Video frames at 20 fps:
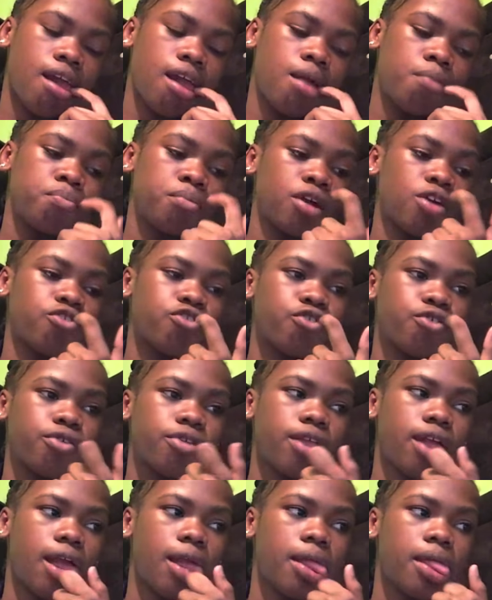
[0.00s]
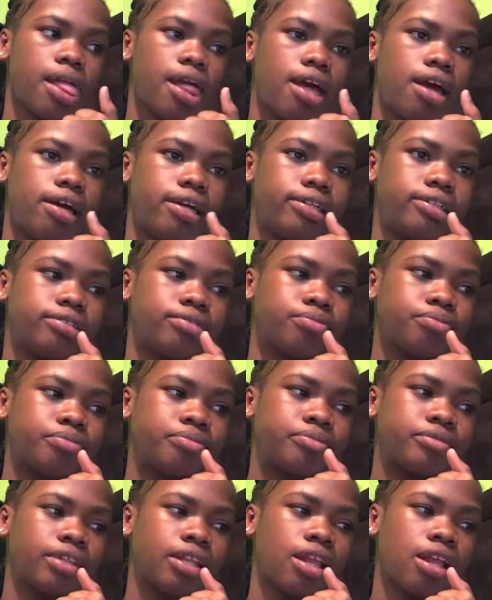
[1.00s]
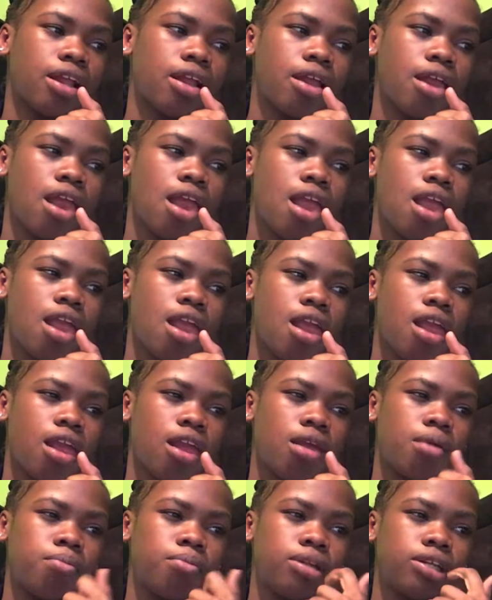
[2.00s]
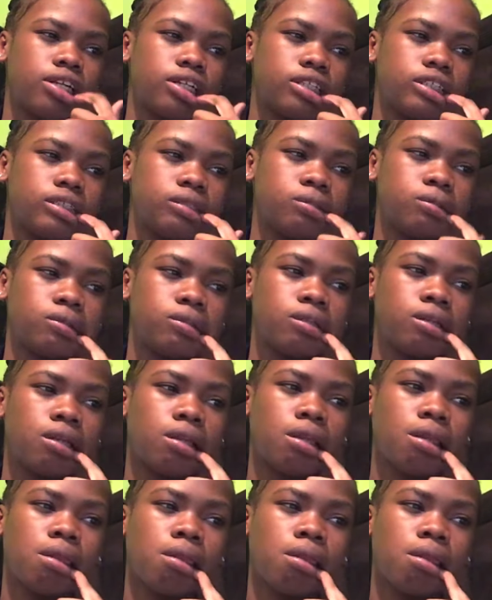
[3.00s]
My gosh, one that and my gosh, one now.